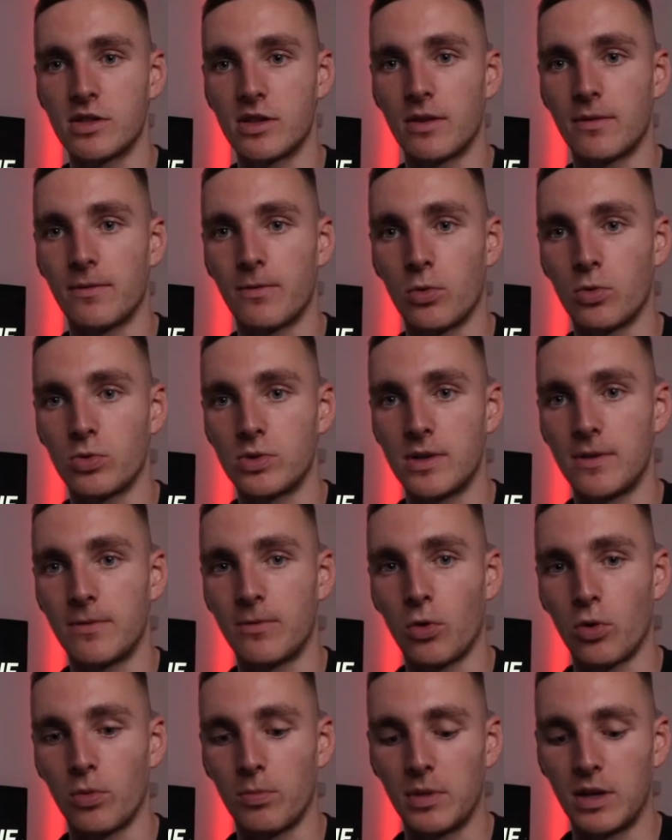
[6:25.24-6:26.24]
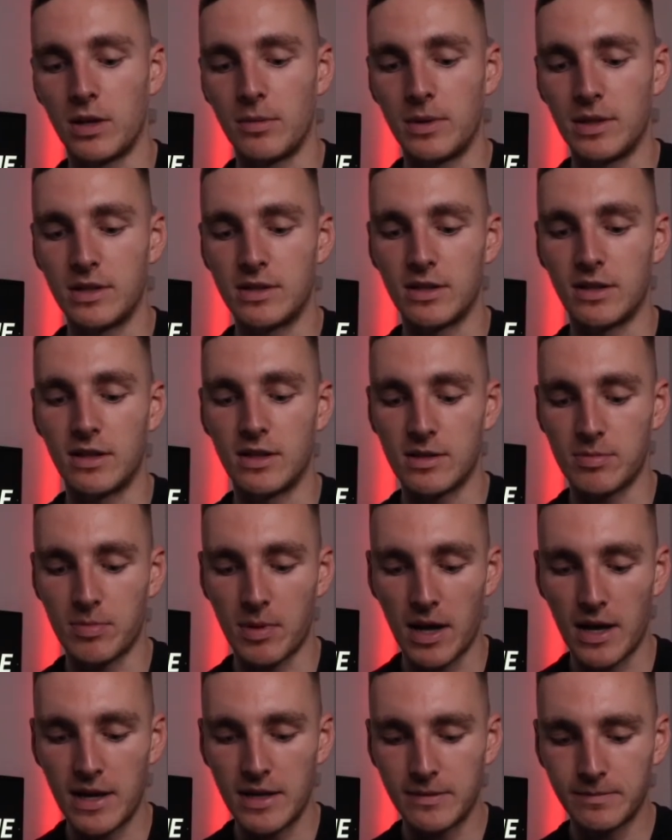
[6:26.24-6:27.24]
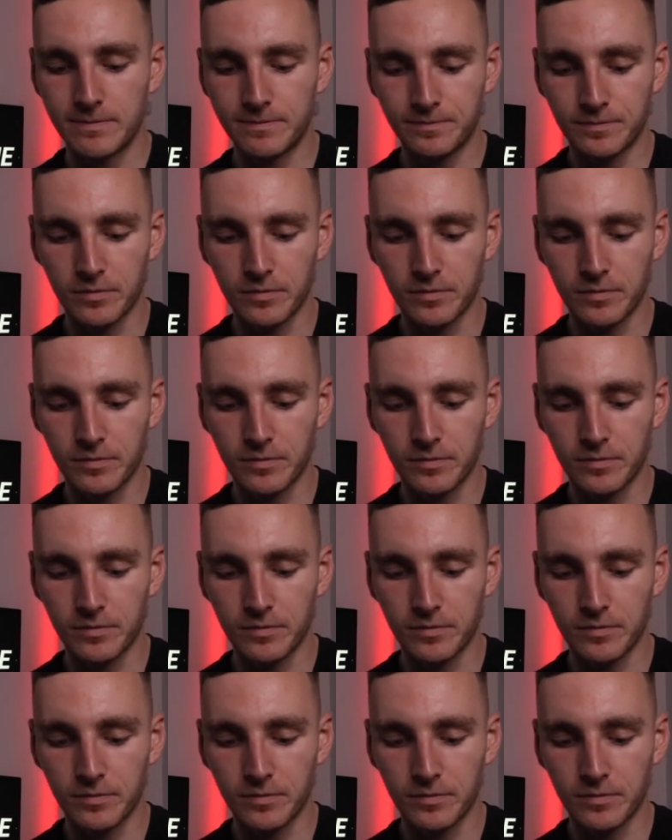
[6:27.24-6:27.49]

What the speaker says: of the 44mm display.